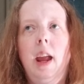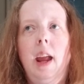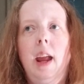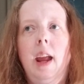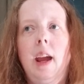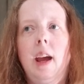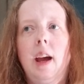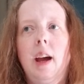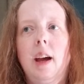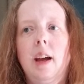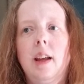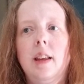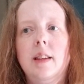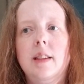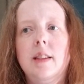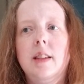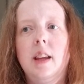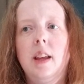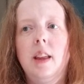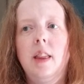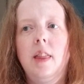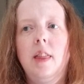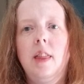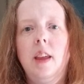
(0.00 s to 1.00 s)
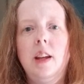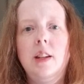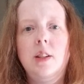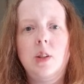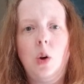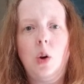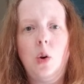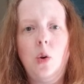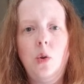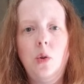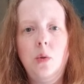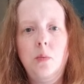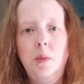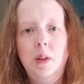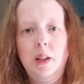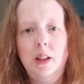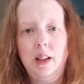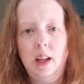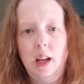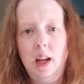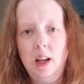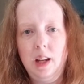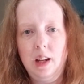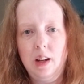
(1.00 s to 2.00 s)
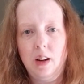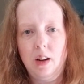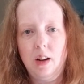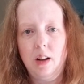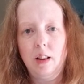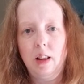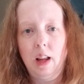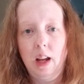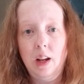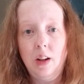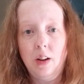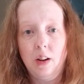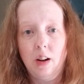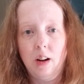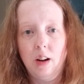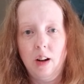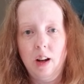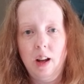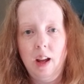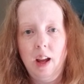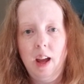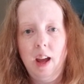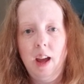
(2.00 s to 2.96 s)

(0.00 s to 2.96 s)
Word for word: And they told me later, later